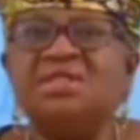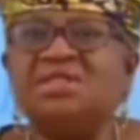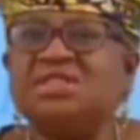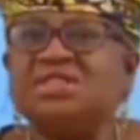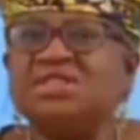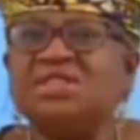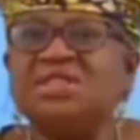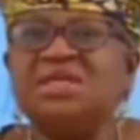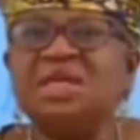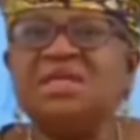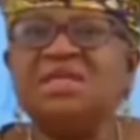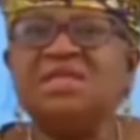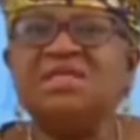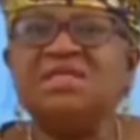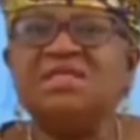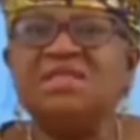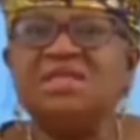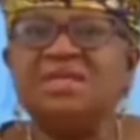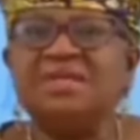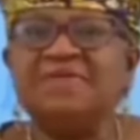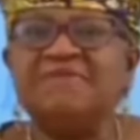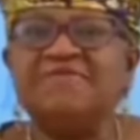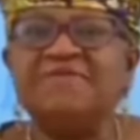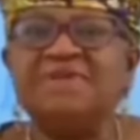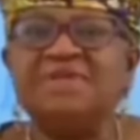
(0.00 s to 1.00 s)
Digitally
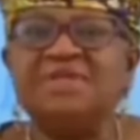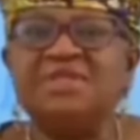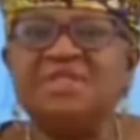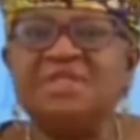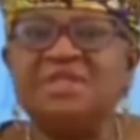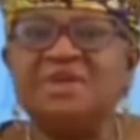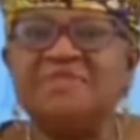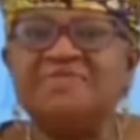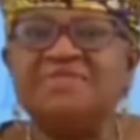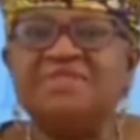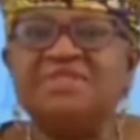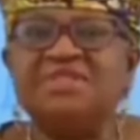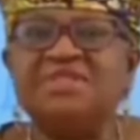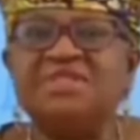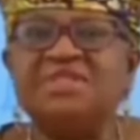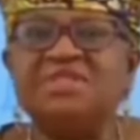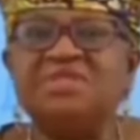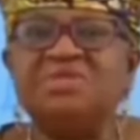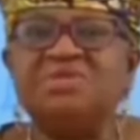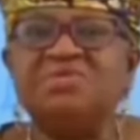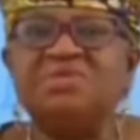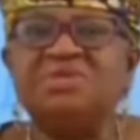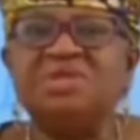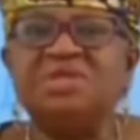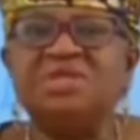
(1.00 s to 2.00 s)
delivered
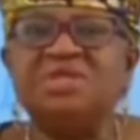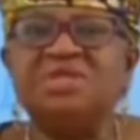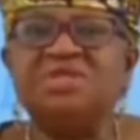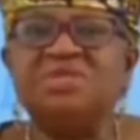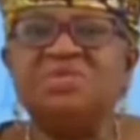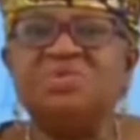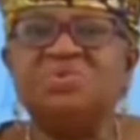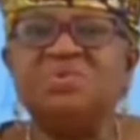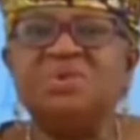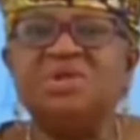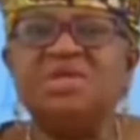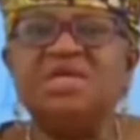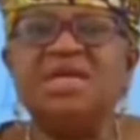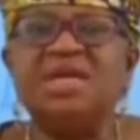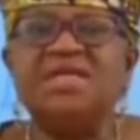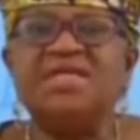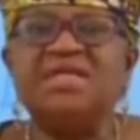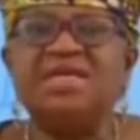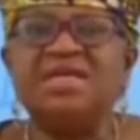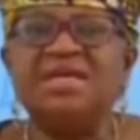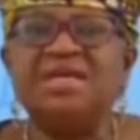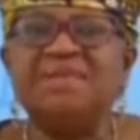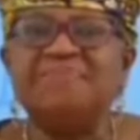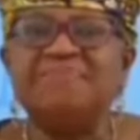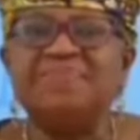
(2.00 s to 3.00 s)
services trade is growing
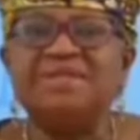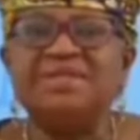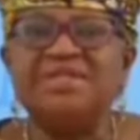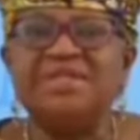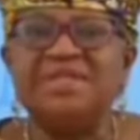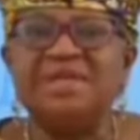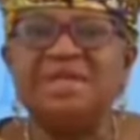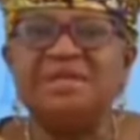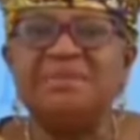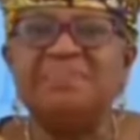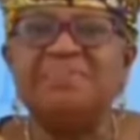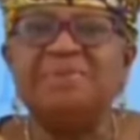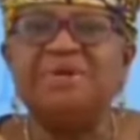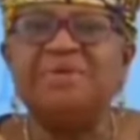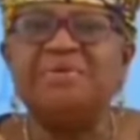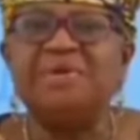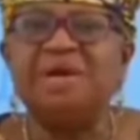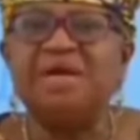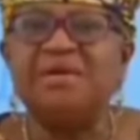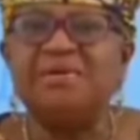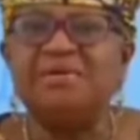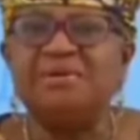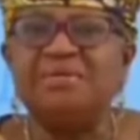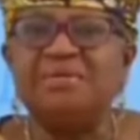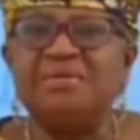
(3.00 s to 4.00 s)
at 8%
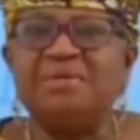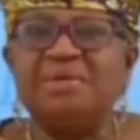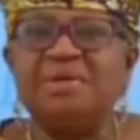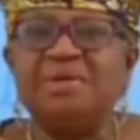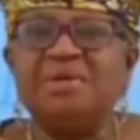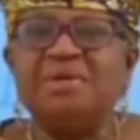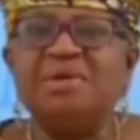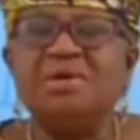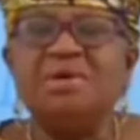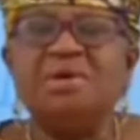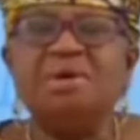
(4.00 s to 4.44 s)
per annum